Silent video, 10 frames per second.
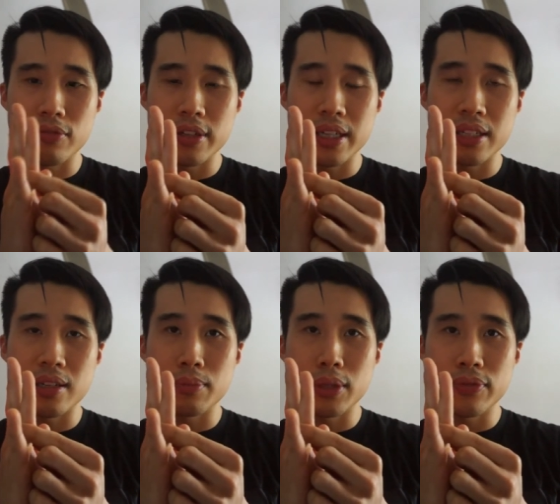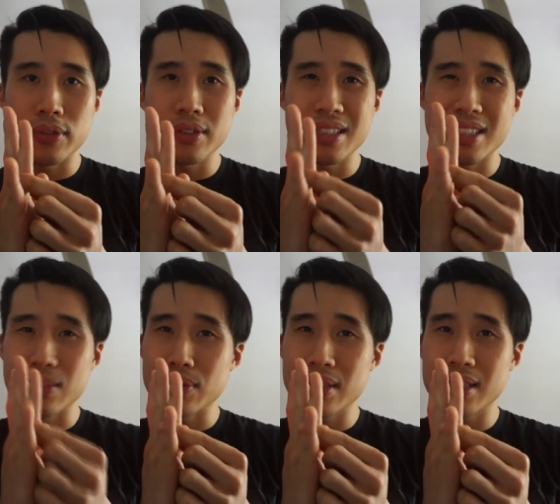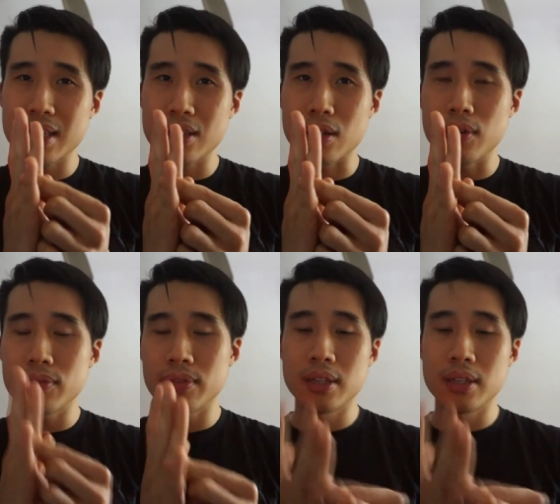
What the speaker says: ring and the middle finger. It's only slightly off,